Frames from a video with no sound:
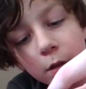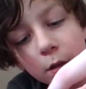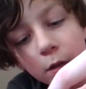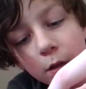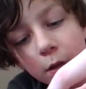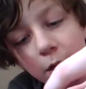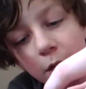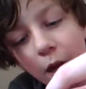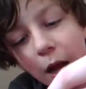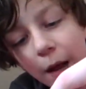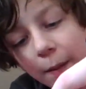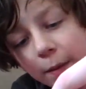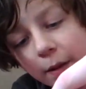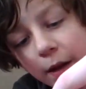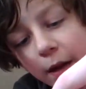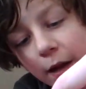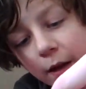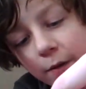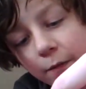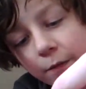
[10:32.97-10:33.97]
And I'm
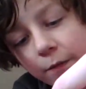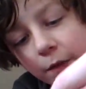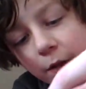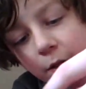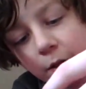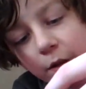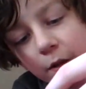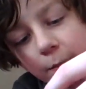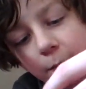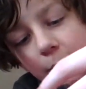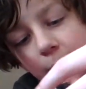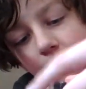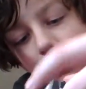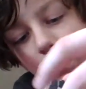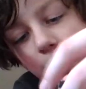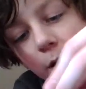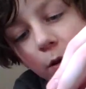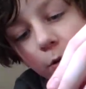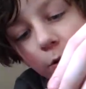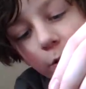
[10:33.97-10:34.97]
kind of feeling a bit
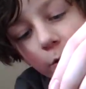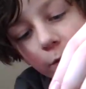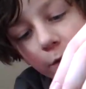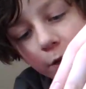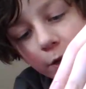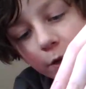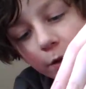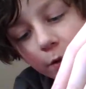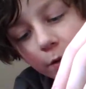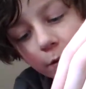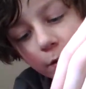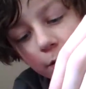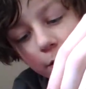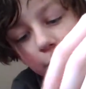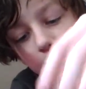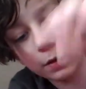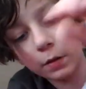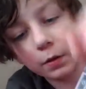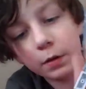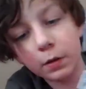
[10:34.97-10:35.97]
middle over here,
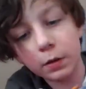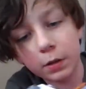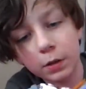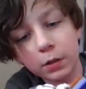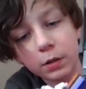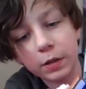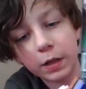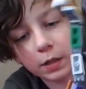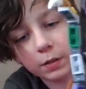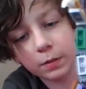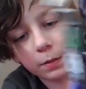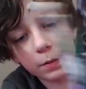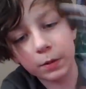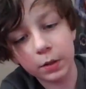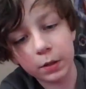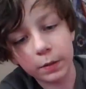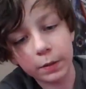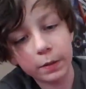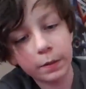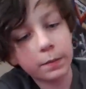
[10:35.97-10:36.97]
so that's what we're
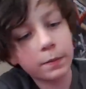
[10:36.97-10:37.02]
doing.